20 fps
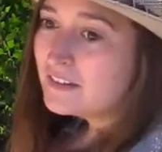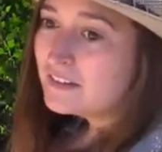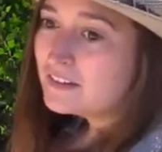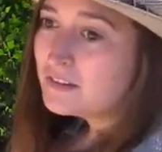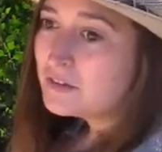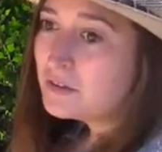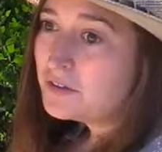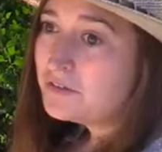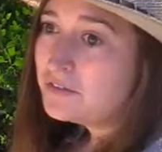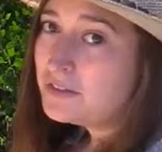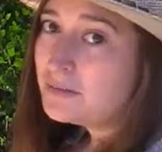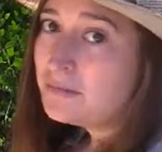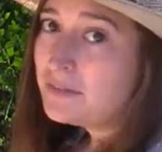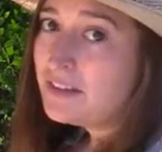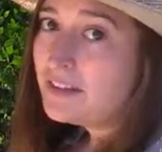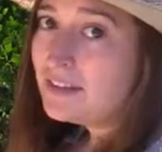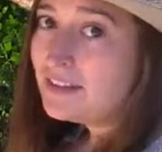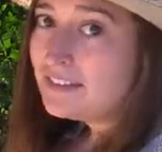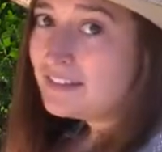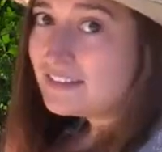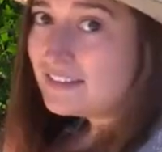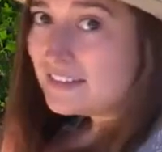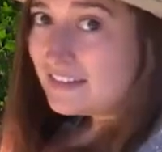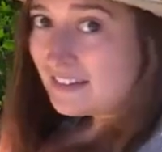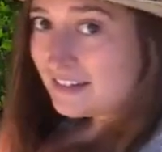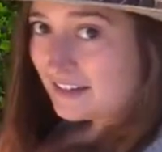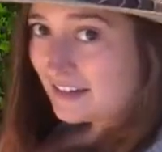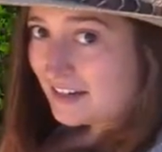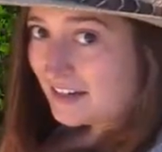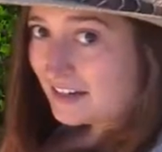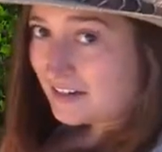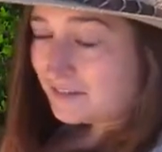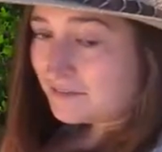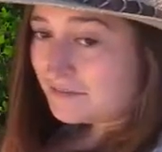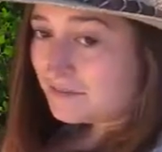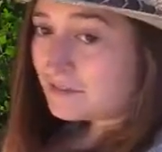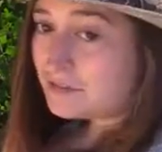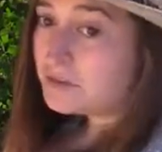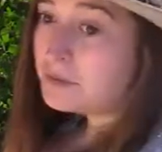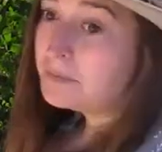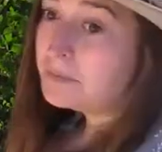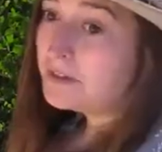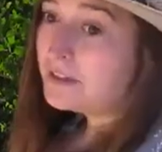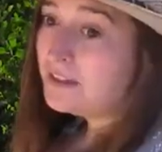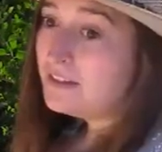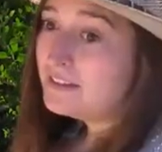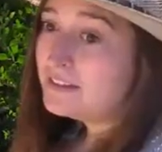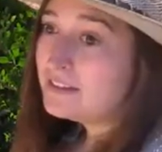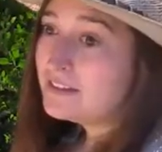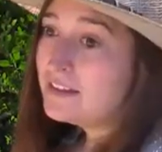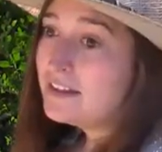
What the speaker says: So if something is native to a place,